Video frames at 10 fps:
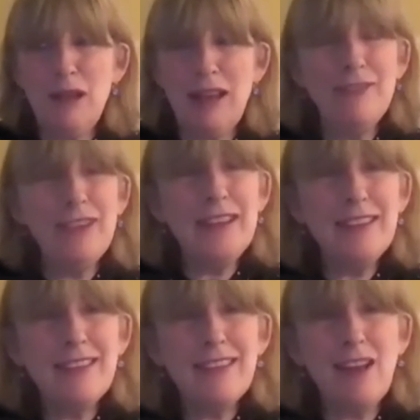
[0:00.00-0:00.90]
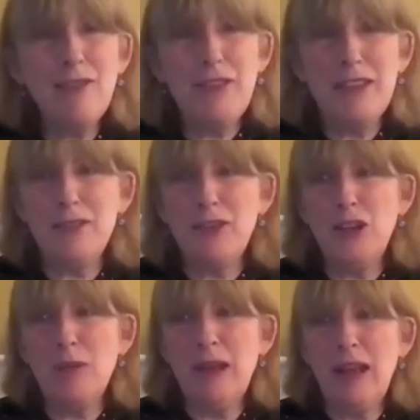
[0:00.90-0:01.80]
relevance of this
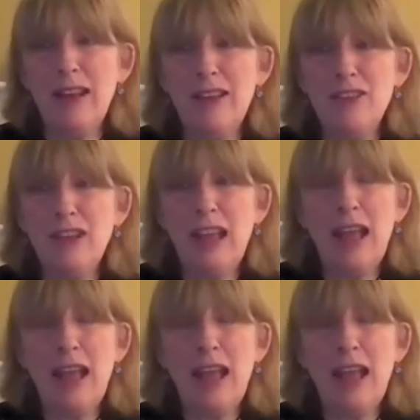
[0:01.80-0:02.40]
terminology,